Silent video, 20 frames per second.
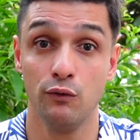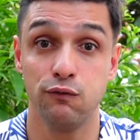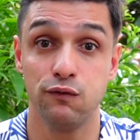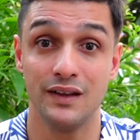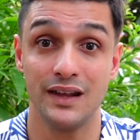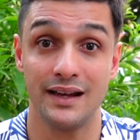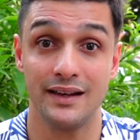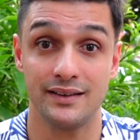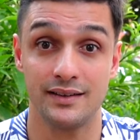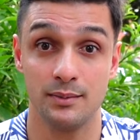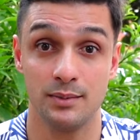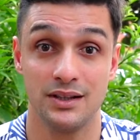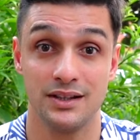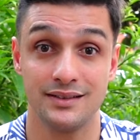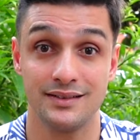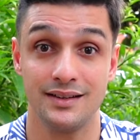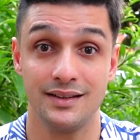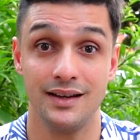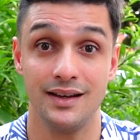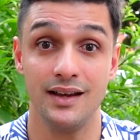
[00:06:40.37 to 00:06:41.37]

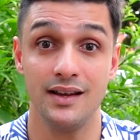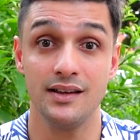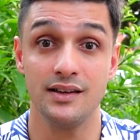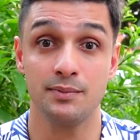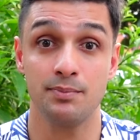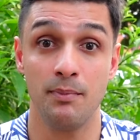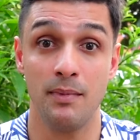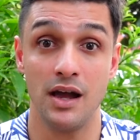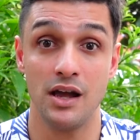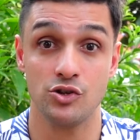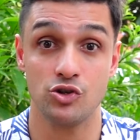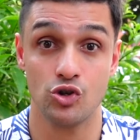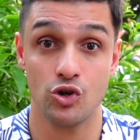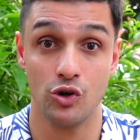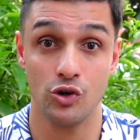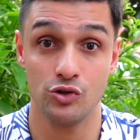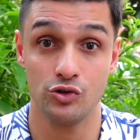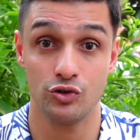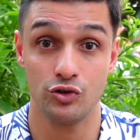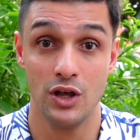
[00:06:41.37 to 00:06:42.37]
flexibility. It's my
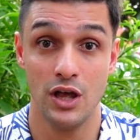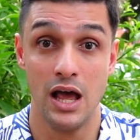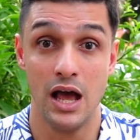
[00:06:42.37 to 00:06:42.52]
choice.